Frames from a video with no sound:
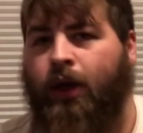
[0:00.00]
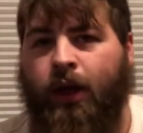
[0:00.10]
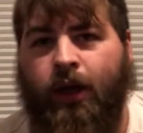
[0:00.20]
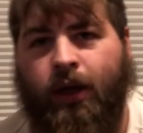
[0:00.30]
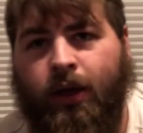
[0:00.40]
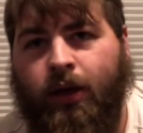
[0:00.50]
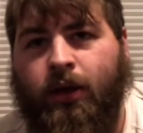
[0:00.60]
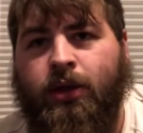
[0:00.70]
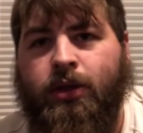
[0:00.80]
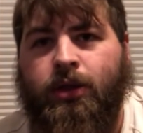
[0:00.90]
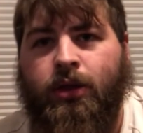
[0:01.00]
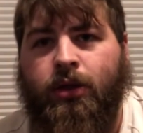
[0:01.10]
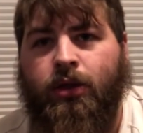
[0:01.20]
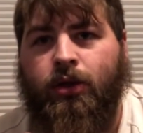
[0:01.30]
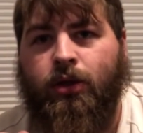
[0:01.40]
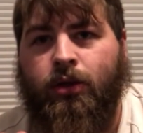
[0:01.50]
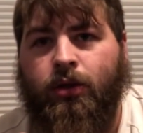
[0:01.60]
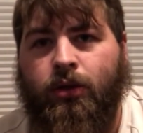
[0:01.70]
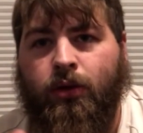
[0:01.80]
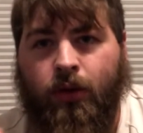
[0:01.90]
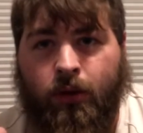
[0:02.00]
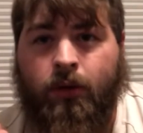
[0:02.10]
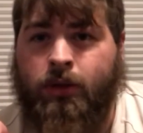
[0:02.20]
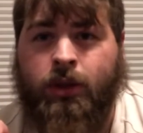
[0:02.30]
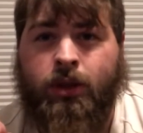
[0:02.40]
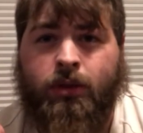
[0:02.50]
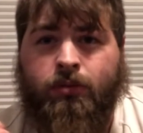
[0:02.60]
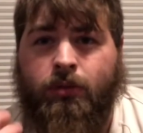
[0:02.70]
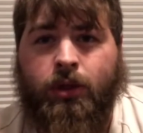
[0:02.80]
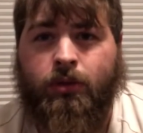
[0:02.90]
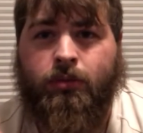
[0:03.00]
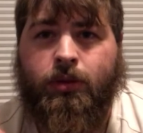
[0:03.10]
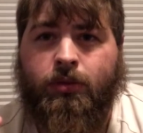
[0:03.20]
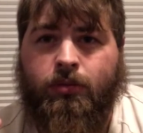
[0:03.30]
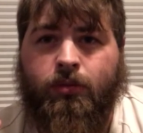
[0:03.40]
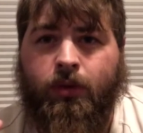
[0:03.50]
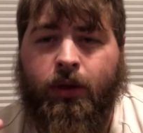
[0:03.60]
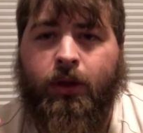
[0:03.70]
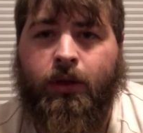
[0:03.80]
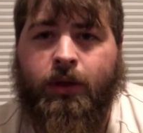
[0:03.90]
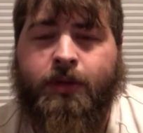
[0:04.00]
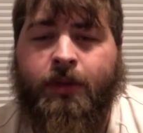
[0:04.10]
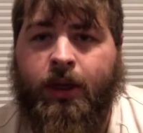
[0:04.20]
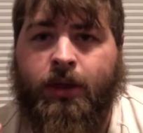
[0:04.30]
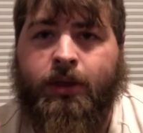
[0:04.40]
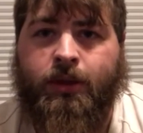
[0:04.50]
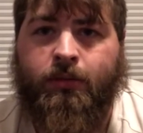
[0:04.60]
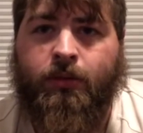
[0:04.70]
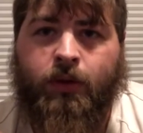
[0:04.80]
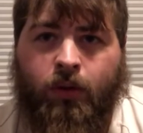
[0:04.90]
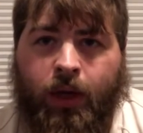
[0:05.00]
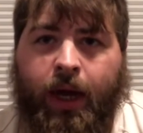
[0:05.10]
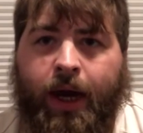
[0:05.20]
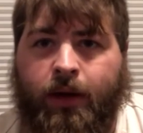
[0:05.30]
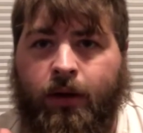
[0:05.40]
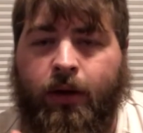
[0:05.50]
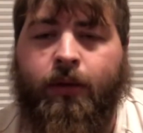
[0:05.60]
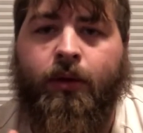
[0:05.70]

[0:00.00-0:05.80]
and those just shoot really good speeds and quite accurate.